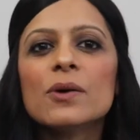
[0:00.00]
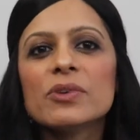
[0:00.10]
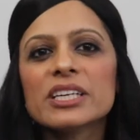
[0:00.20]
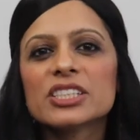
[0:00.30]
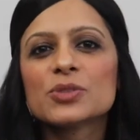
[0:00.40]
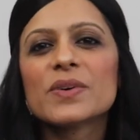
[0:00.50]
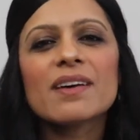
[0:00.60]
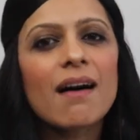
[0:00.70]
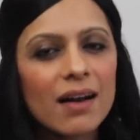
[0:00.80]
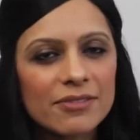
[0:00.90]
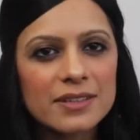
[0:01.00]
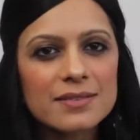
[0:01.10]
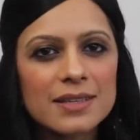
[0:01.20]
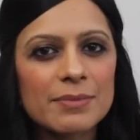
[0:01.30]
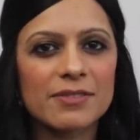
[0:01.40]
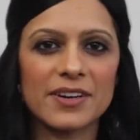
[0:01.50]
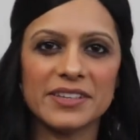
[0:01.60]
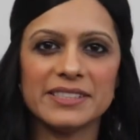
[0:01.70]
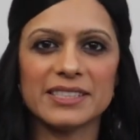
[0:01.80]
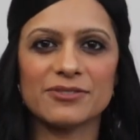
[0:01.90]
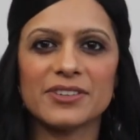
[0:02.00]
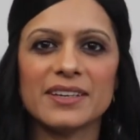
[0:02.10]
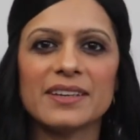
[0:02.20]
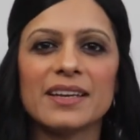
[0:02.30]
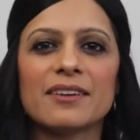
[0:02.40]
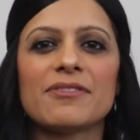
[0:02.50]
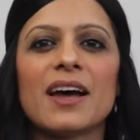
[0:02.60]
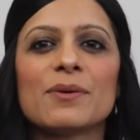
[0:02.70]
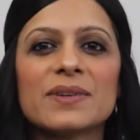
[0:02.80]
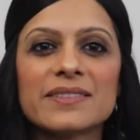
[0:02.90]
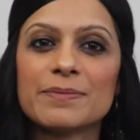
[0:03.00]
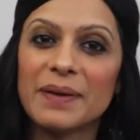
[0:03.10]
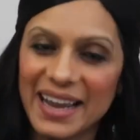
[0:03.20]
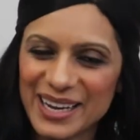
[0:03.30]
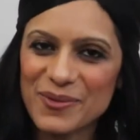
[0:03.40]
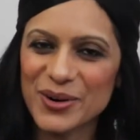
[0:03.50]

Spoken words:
which would obviously be very different if I was back at